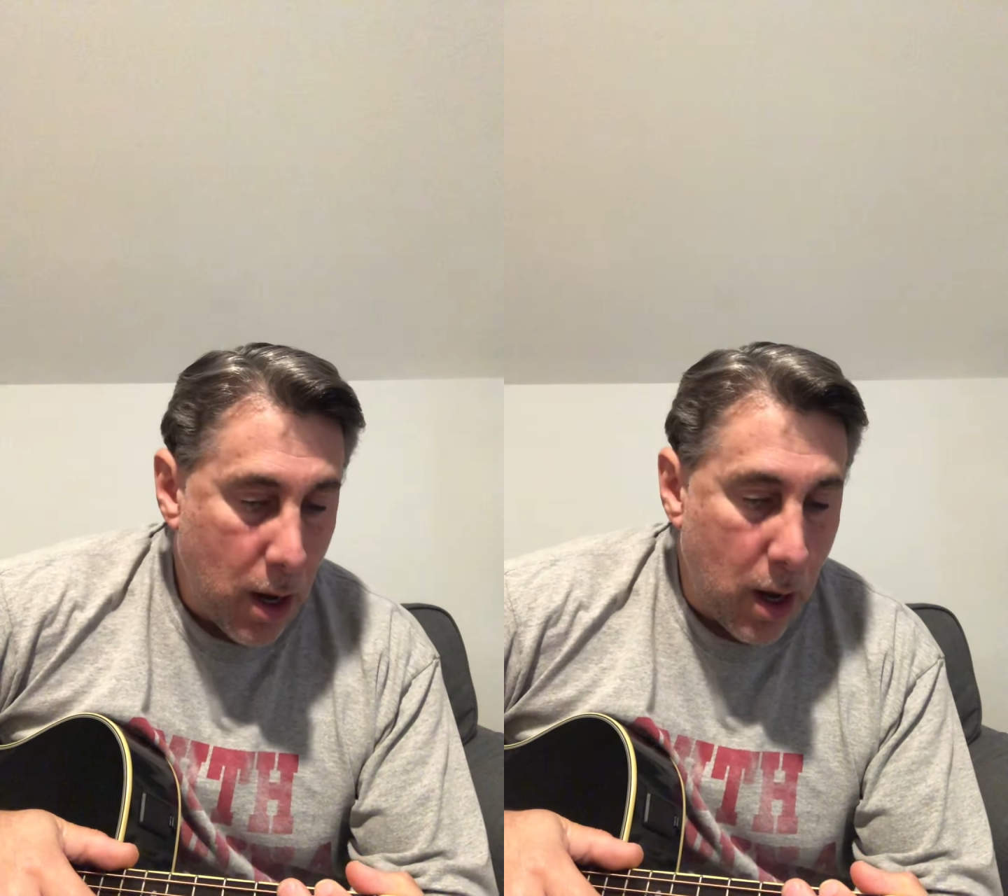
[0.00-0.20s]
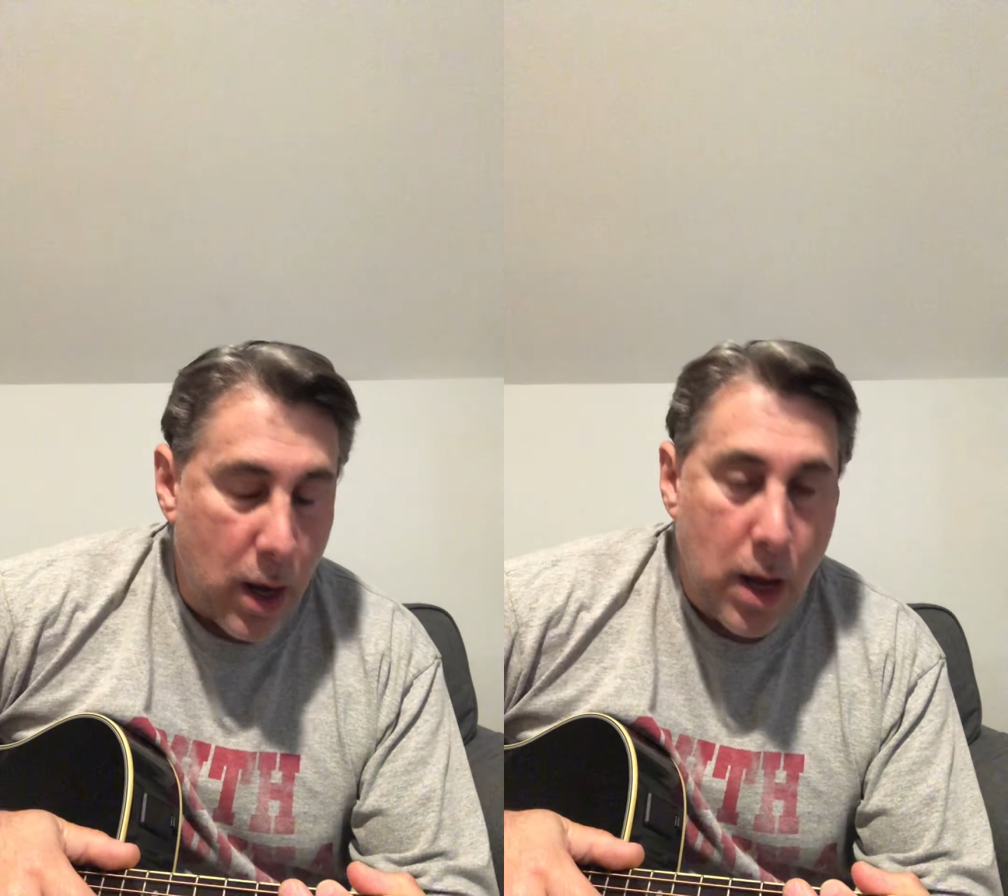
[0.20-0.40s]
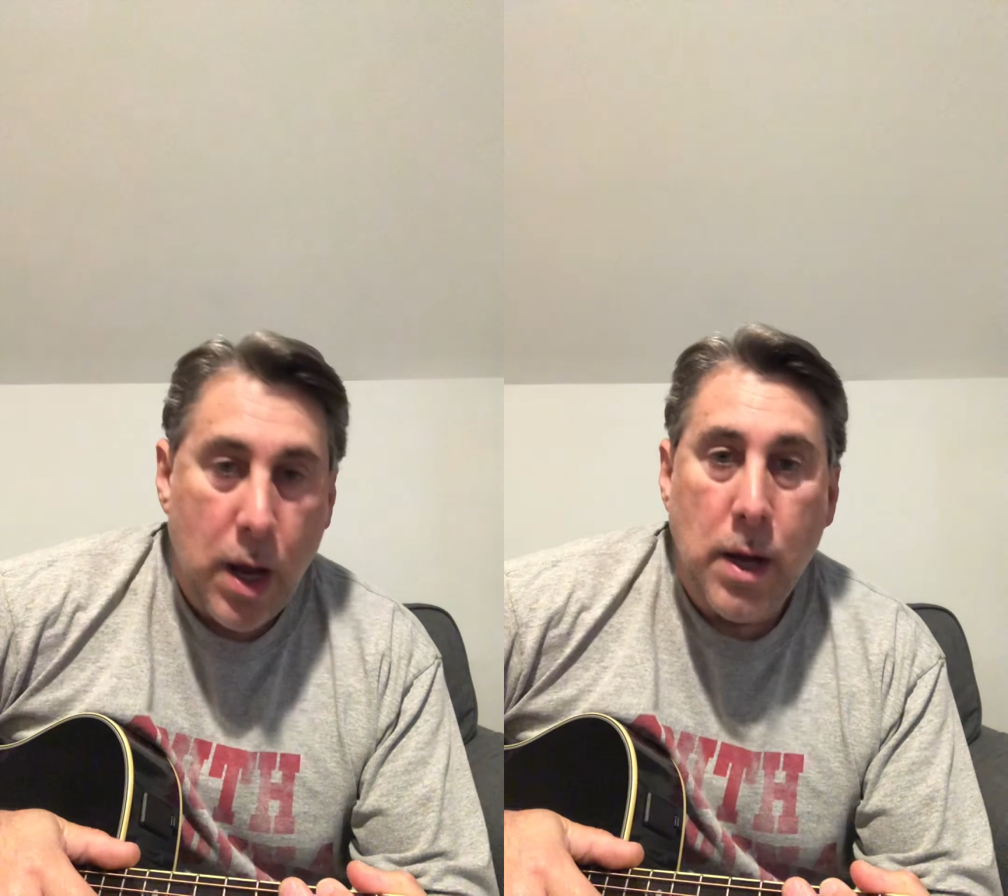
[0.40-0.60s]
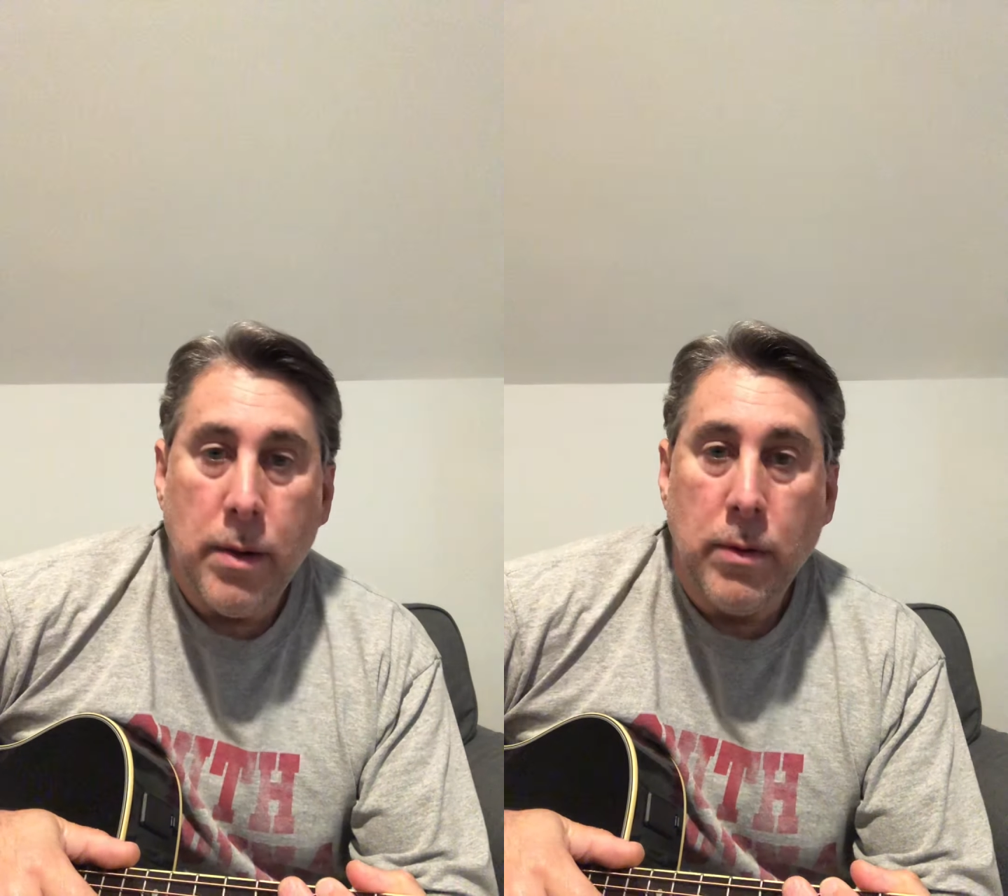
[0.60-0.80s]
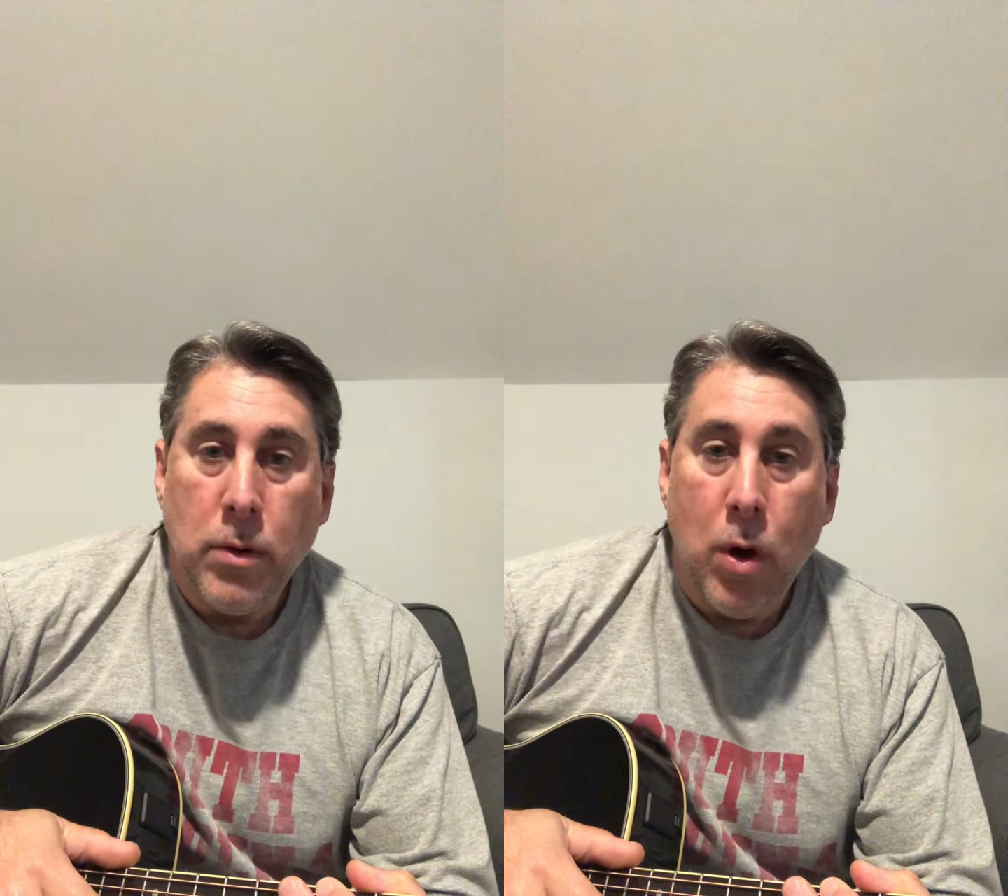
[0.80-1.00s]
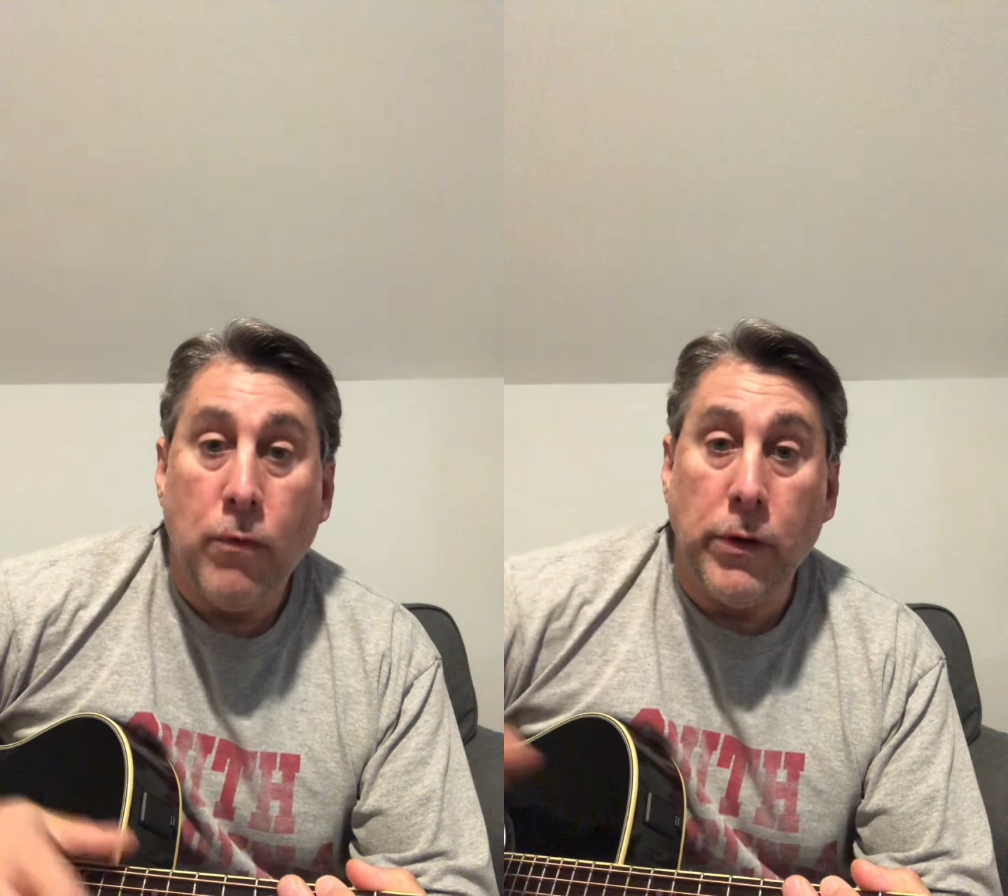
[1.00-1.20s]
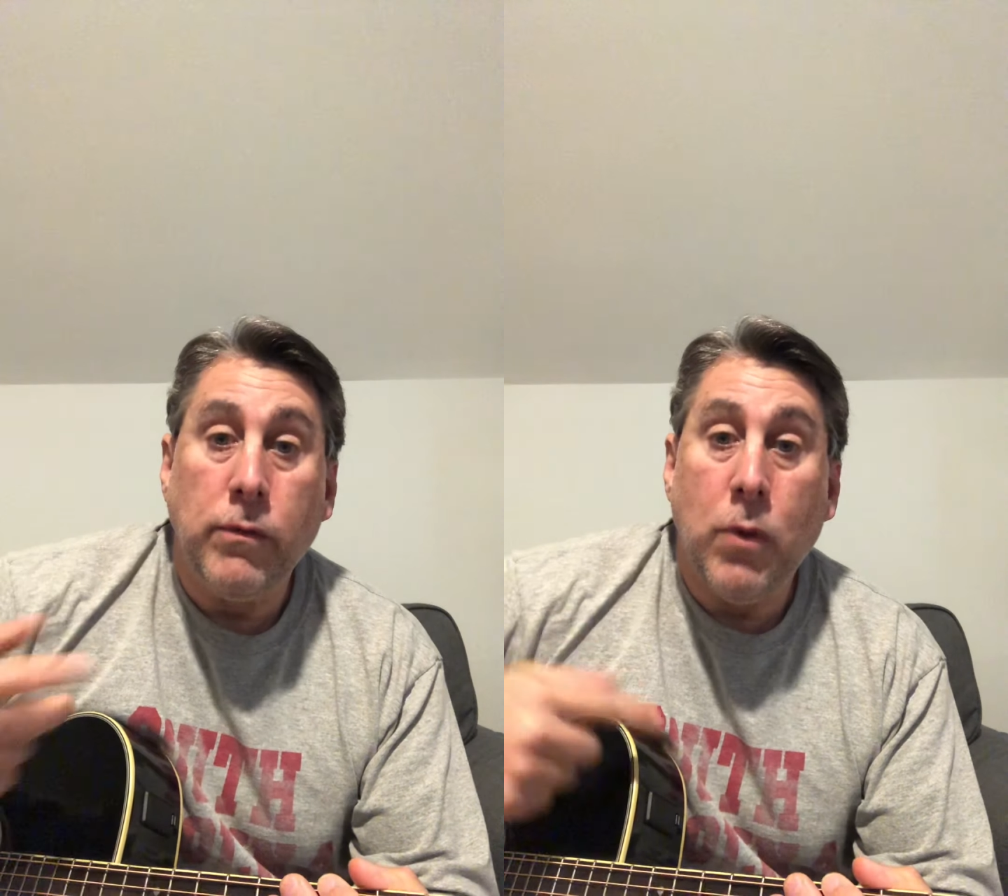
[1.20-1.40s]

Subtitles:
Hopefully you've